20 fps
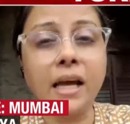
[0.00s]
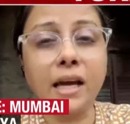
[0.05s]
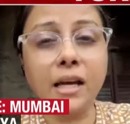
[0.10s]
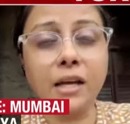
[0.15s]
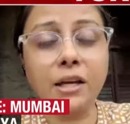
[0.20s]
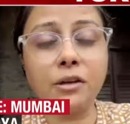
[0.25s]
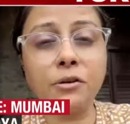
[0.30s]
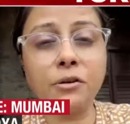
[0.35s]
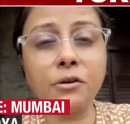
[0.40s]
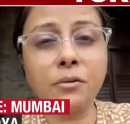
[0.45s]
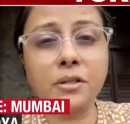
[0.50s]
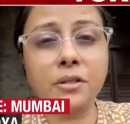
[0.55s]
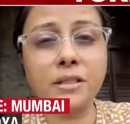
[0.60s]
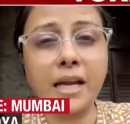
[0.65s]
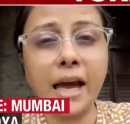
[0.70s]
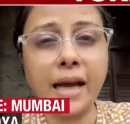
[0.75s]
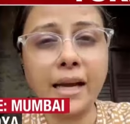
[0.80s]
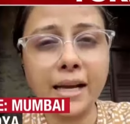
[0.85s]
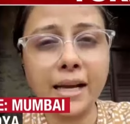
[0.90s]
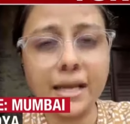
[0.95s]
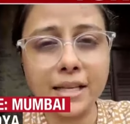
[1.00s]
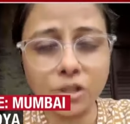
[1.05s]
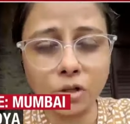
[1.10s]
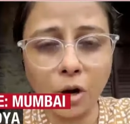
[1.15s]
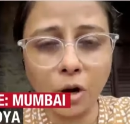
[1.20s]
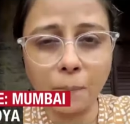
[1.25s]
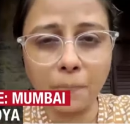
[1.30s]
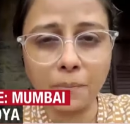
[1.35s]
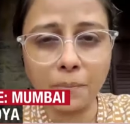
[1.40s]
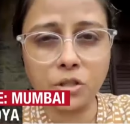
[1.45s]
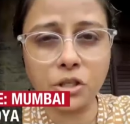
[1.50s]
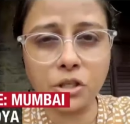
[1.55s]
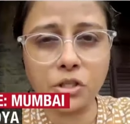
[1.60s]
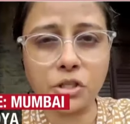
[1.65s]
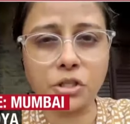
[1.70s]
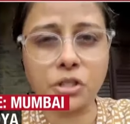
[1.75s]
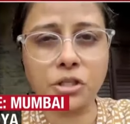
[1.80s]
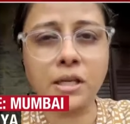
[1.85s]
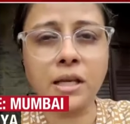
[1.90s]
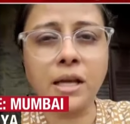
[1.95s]
uh, you know, stand as an
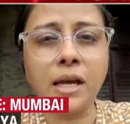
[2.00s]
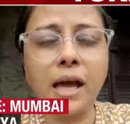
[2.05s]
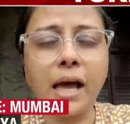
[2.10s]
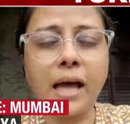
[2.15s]
opposition.